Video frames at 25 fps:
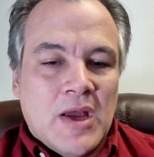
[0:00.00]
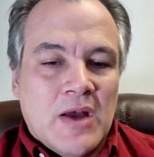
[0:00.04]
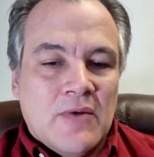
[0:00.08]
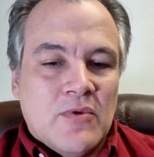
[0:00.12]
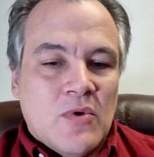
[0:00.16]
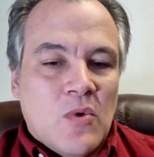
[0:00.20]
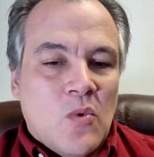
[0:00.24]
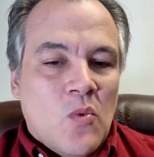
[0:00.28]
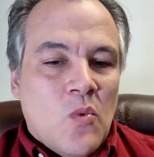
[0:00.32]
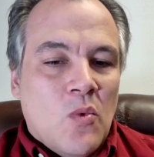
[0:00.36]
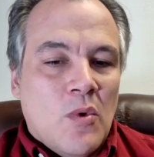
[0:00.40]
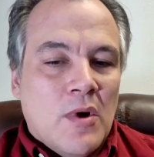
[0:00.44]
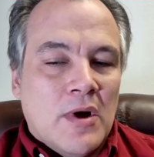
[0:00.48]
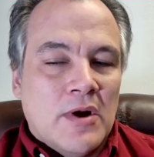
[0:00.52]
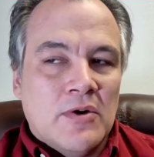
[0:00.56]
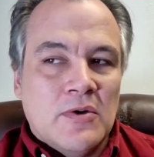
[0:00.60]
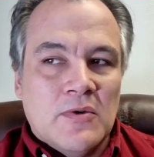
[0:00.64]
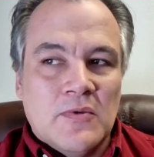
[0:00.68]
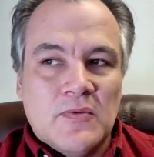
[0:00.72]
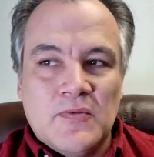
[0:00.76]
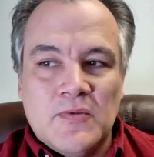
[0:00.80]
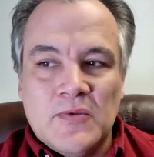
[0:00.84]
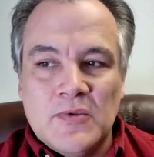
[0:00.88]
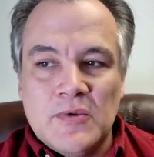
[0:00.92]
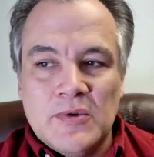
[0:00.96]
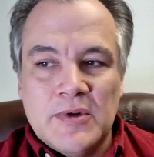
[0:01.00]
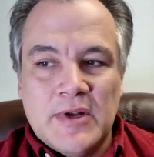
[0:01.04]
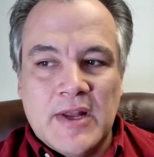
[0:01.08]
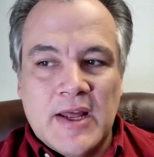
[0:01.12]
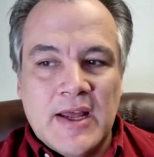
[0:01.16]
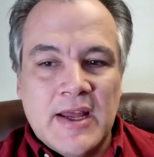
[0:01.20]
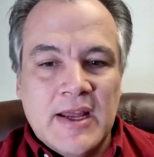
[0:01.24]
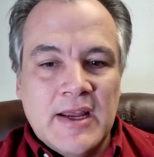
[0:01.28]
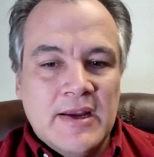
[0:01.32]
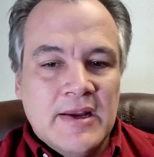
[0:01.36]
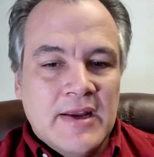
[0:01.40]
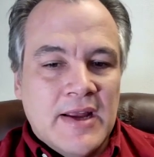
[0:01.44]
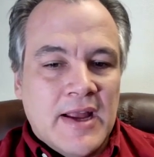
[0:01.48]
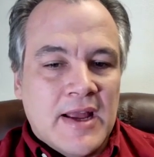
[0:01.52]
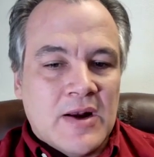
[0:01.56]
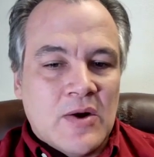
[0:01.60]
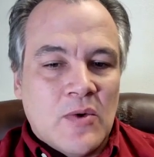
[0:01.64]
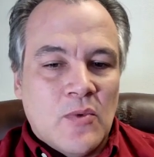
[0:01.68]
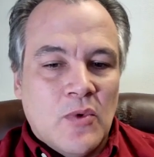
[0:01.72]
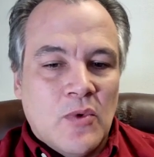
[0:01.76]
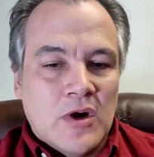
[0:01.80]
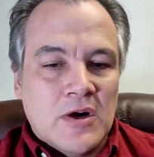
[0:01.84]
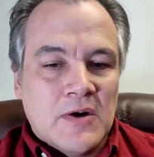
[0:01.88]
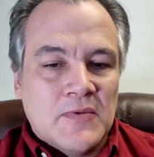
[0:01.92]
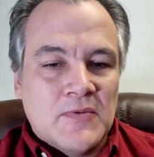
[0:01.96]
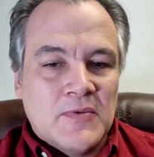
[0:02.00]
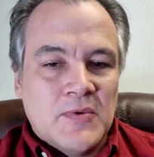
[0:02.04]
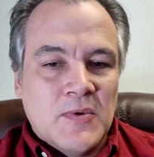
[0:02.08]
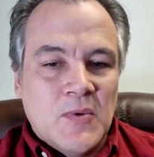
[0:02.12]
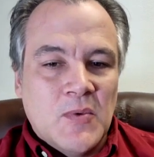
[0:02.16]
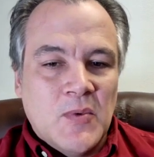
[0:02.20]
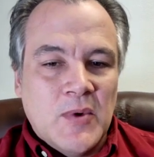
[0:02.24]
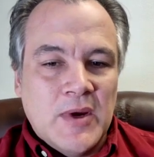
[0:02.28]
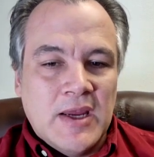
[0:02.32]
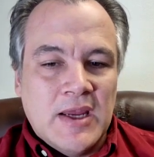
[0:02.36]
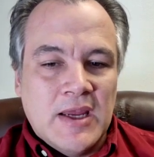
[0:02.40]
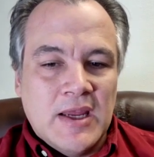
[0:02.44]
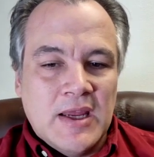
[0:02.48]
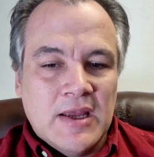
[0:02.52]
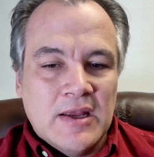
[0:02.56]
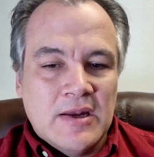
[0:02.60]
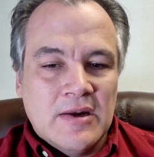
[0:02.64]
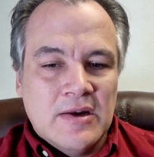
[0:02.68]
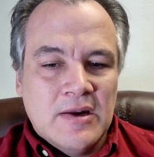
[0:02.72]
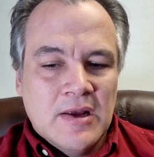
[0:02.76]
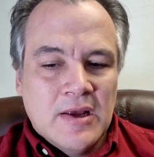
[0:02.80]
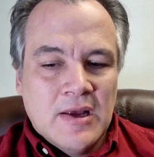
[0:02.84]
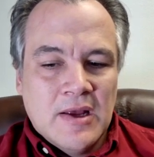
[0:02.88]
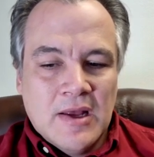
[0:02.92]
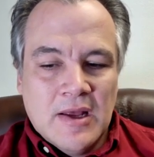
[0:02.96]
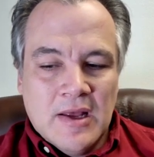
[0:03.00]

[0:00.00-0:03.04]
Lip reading: have a wonderful day and a wonderful weekend.